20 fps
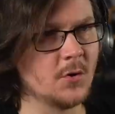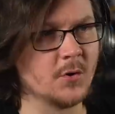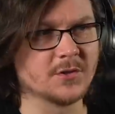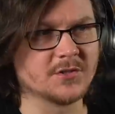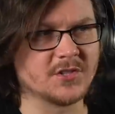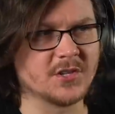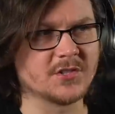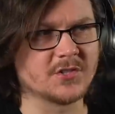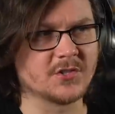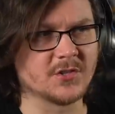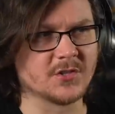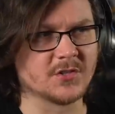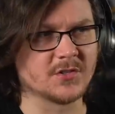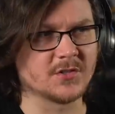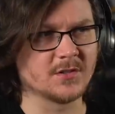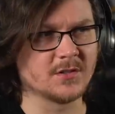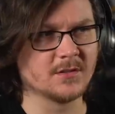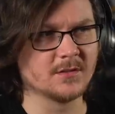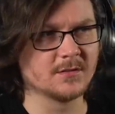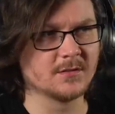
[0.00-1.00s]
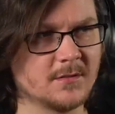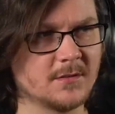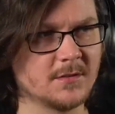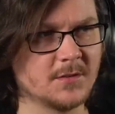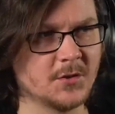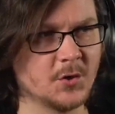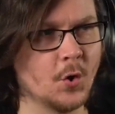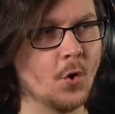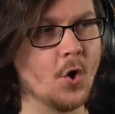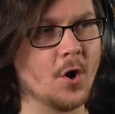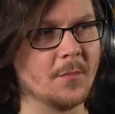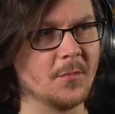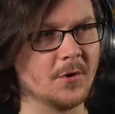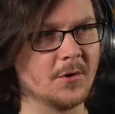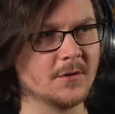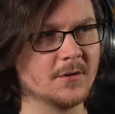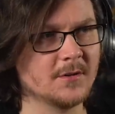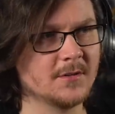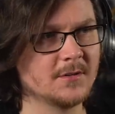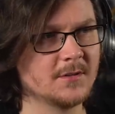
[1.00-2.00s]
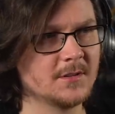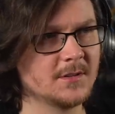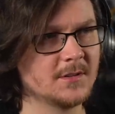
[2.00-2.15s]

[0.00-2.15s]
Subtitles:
Or is this just normal?